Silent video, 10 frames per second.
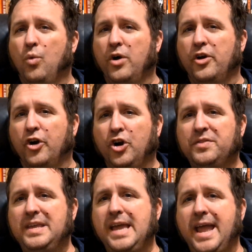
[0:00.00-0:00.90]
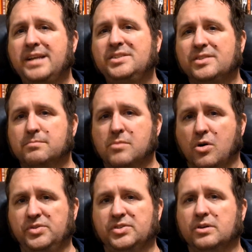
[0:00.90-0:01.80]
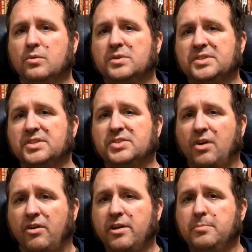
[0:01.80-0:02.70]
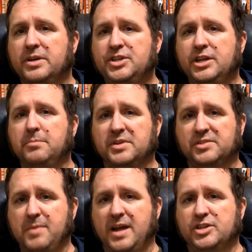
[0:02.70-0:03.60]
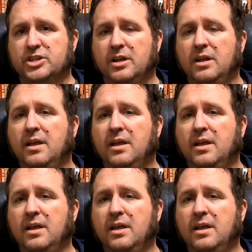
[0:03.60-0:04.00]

What hurt the A's the most was the starting pitching mismatch.